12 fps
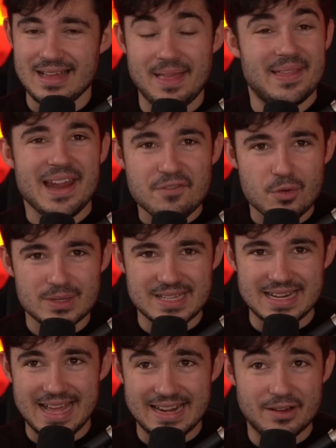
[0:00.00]
And then everyone's
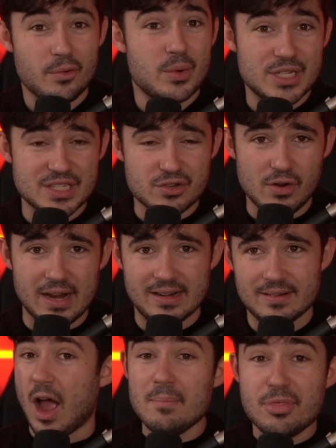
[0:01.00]
going to get it, which is great.
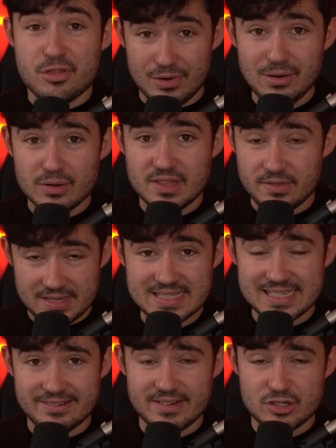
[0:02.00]
I'm thrilled that these
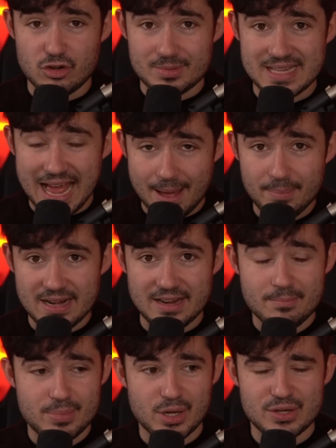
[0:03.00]
series drops are
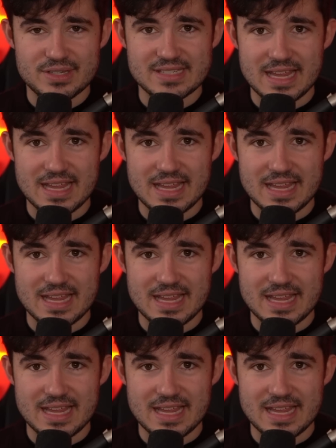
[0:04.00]
happening because